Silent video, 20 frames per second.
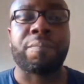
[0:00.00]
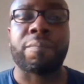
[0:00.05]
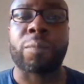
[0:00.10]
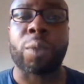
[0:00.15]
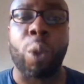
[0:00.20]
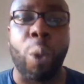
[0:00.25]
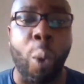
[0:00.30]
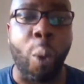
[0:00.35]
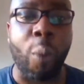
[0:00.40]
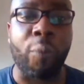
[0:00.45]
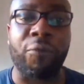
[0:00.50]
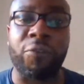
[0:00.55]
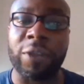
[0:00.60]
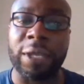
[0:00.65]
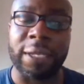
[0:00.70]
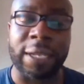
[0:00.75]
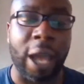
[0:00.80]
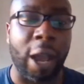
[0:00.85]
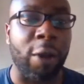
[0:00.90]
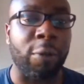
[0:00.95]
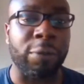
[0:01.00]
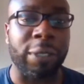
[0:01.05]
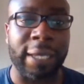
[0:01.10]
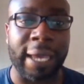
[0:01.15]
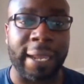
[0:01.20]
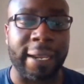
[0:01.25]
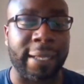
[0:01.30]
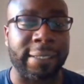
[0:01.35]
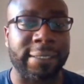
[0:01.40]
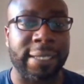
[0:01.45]
Hopefully now you
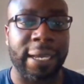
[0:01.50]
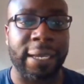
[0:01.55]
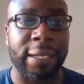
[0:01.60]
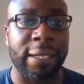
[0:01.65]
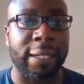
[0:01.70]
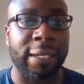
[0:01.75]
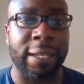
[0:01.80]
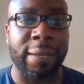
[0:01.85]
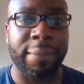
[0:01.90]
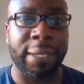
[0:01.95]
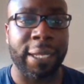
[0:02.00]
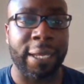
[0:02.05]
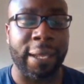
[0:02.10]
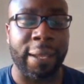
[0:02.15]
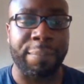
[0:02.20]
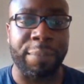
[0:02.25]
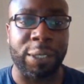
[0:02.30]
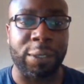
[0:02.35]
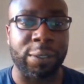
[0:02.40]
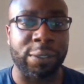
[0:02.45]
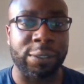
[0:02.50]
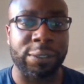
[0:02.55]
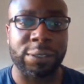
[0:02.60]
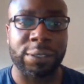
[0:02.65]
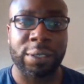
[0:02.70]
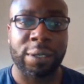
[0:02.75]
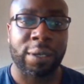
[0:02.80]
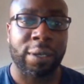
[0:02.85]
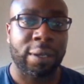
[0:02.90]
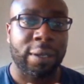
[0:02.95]
get that title eliminator because
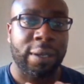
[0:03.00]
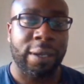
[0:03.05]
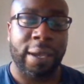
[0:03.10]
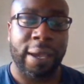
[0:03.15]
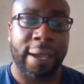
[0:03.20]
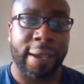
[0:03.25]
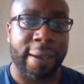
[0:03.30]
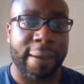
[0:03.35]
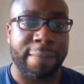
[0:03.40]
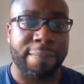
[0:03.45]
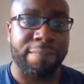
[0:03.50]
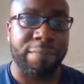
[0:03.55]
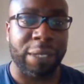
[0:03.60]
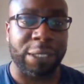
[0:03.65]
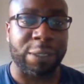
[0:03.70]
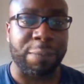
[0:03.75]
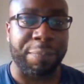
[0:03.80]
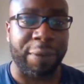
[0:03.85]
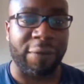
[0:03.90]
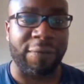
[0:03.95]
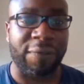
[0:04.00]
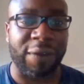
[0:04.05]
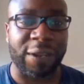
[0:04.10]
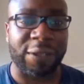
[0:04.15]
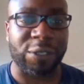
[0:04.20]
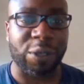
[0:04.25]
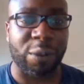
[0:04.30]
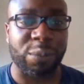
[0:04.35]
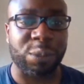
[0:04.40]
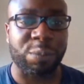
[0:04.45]
as a big fan of
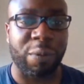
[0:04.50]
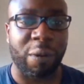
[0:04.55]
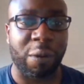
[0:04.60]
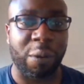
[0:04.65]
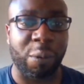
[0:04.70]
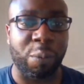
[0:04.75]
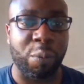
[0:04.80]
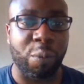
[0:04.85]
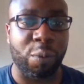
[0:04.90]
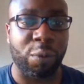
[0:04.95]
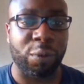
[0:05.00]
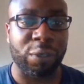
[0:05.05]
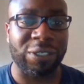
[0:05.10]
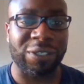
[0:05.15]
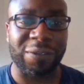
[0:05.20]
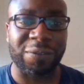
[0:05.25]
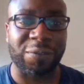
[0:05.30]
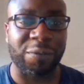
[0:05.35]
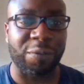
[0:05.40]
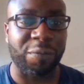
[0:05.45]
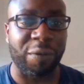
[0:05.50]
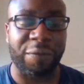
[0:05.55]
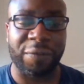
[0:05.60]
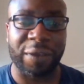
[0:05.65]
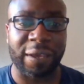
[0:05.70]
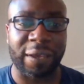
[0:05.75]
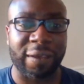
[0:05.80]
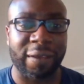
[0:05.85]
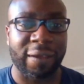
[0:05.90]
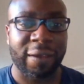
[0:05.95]
Thomas Patrick Ward, he's a
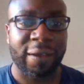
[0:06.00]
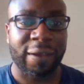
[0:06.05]
terrific,